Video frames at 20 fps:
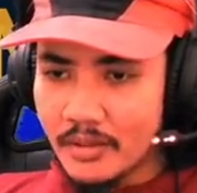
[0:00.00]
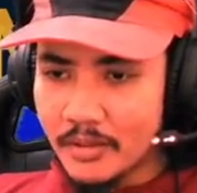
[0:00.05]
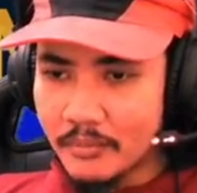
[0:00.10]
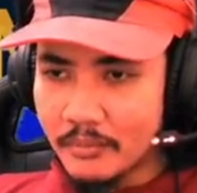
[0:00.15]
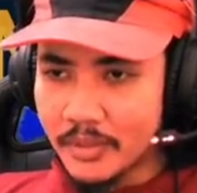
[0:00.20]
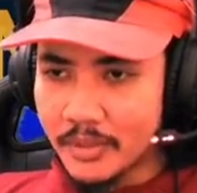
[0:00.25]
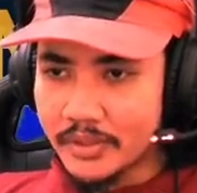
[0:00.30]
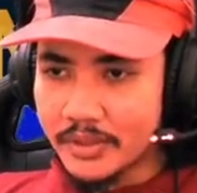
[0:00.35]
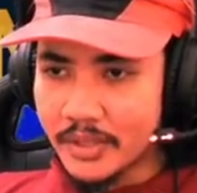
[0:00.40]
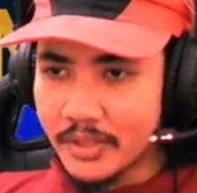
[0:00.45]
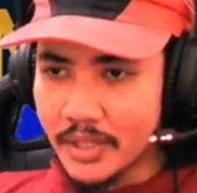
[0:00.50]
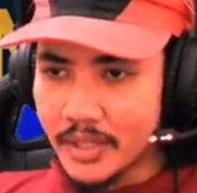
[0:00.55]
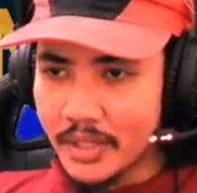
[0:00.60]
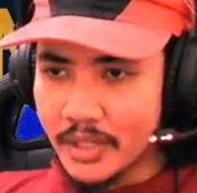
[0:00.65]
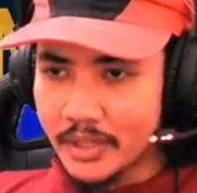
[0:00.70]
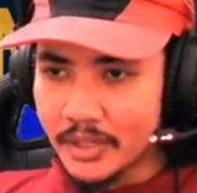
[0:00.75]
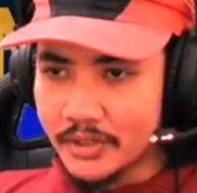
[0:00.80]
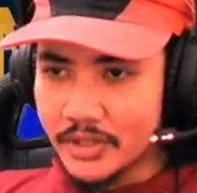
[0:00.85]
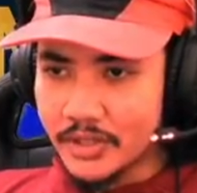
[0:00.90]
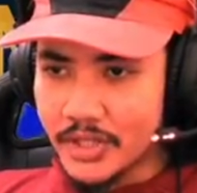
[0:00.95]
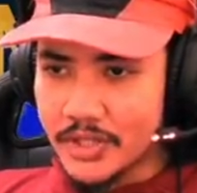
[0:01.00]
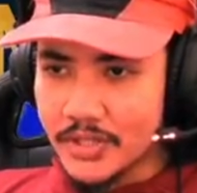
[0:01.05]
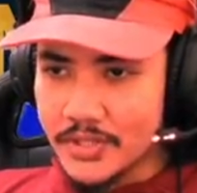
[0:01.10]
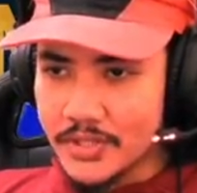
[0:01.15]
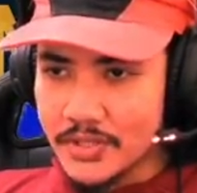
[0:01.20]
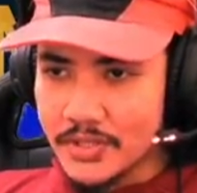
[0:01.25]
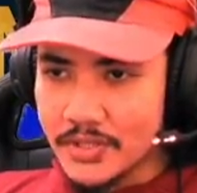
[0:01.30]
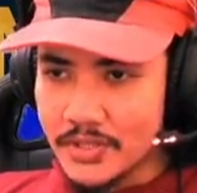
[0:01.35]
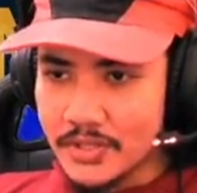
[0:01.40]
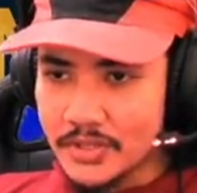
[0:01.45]
But uh,
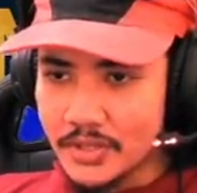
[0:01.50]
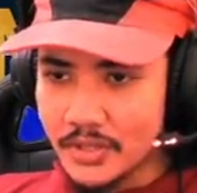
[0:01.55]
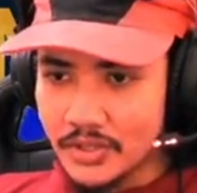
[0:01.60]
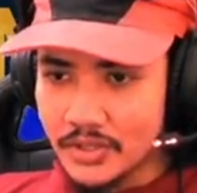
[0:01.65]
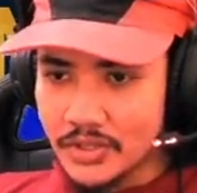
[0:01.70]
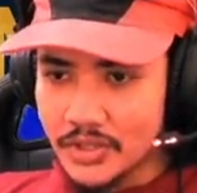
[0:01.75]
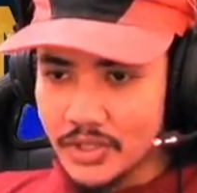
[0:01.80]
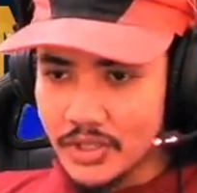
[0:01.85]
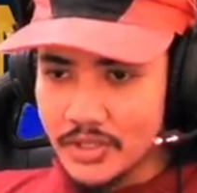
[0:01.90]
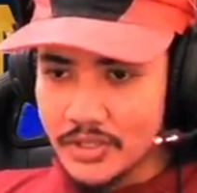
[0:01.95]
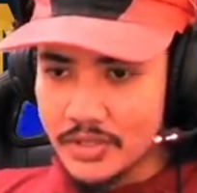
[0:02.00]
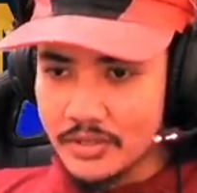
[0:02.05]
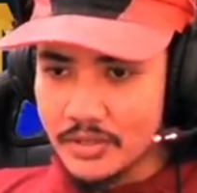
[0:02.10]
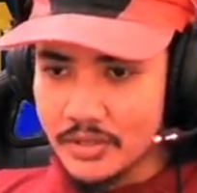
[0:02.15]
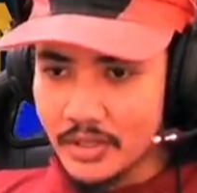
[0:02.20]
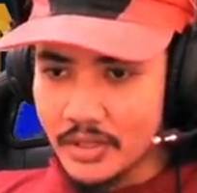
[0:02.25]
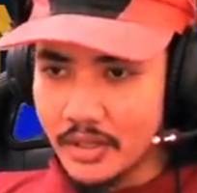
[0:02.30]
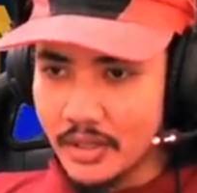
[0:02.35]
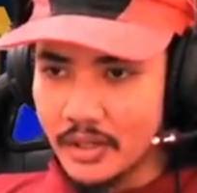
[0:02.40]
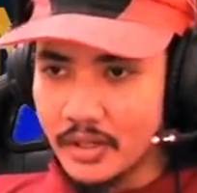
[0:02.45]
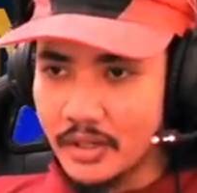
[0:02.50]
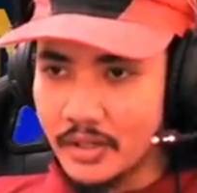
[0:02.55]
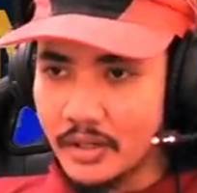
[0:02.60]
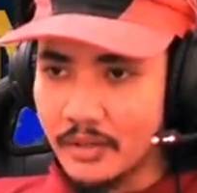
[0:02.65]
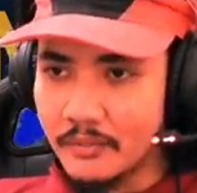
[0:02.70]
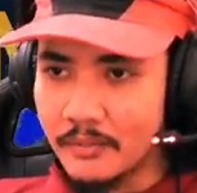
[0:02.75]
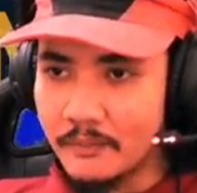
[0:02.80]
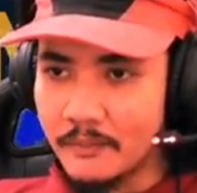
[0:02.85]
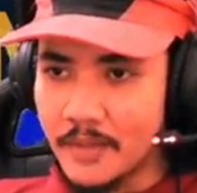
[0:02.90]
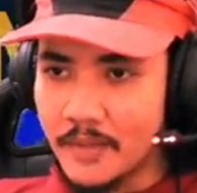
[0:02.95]
this just
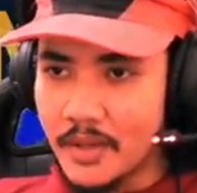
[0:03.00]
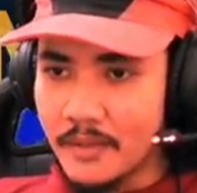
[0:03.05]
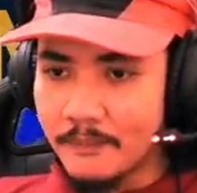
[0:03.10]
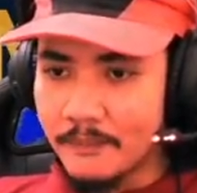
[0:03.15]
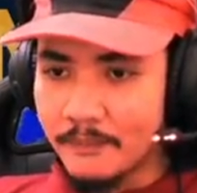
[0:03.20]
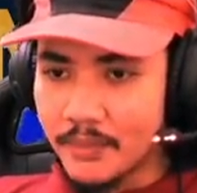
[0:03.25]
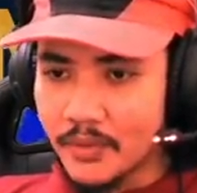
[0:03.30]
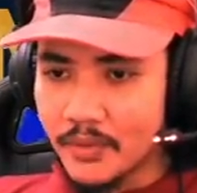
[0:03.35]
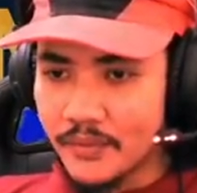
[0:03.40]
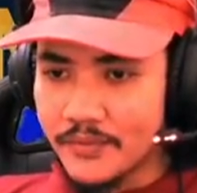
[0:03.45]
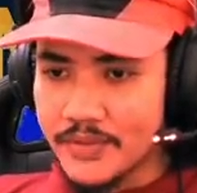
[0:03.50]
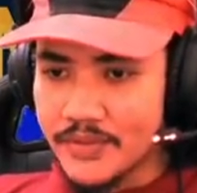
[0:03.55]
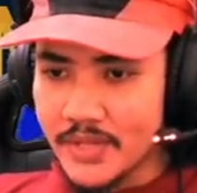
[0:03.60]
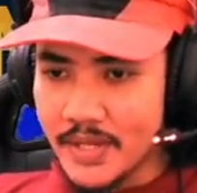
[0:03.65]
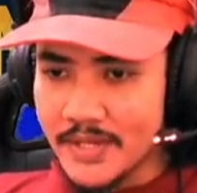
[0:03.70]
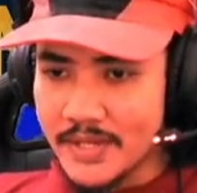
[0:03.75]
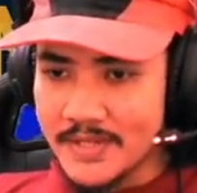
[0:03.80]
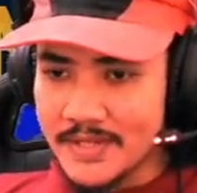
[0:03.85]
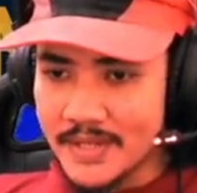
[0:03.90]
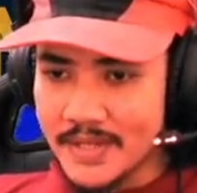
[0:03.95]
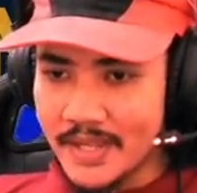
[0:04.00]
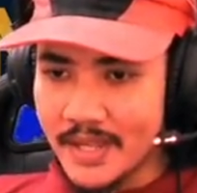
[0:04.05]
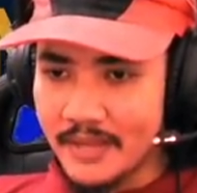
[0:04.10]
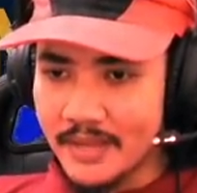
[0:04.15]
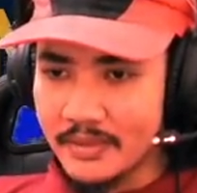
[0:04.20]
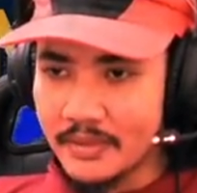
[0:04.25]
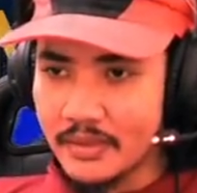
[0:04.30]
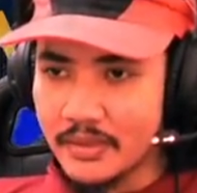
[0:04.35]
uh, proves us that